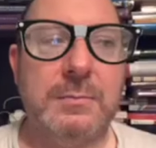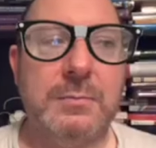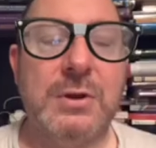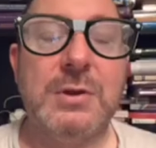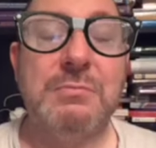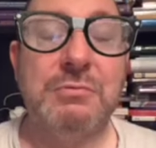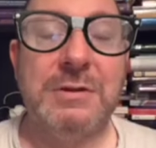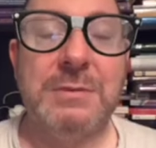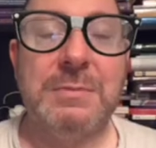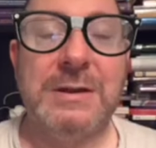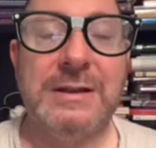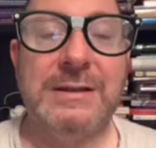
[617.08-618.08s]
but I'm pretty
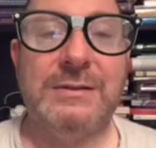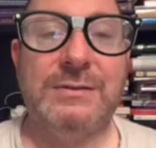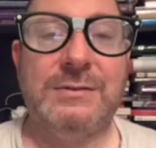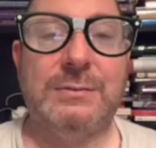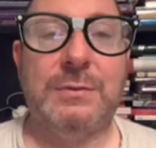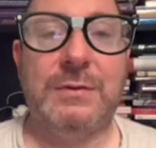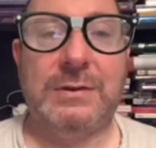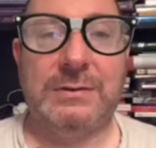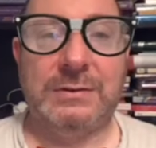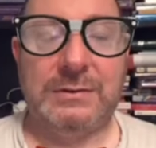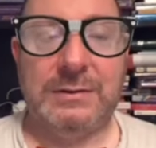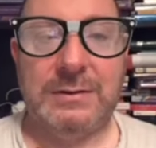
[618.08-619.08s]
pleased with
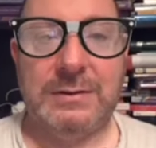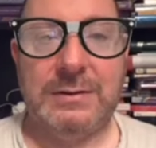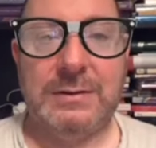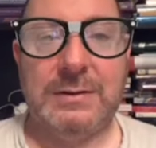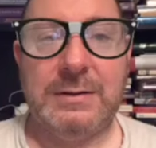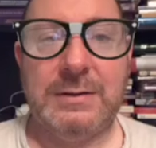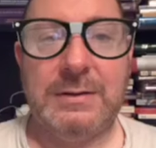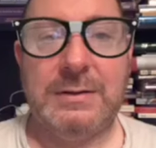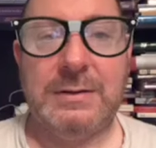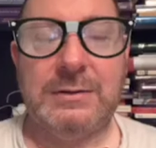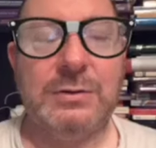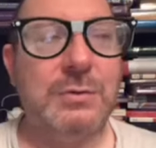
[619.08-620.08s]
it.
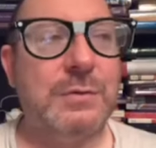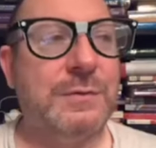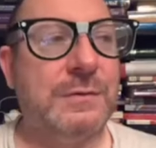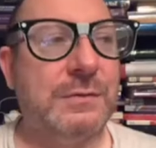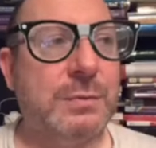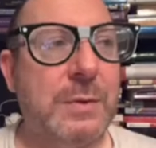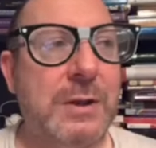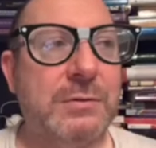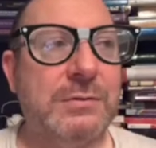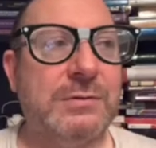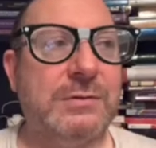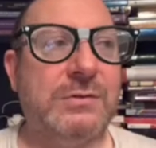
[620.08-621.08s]
I don't know if it's
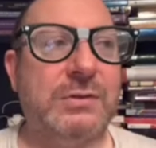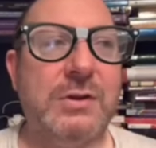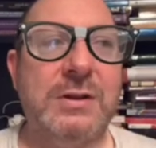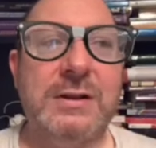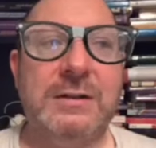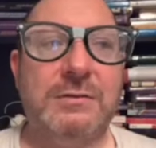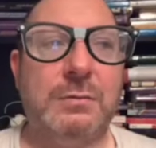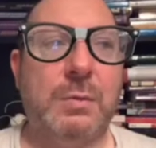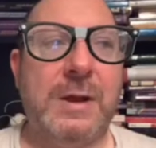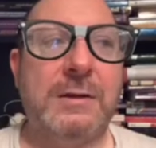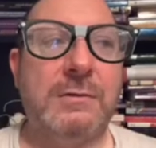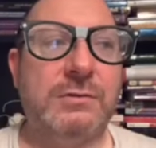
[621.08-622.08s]
Welsh, it's turning into
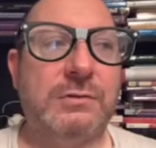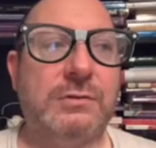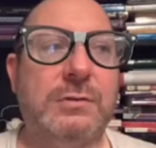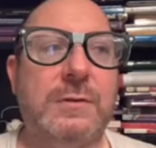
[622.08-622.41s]
Welsh,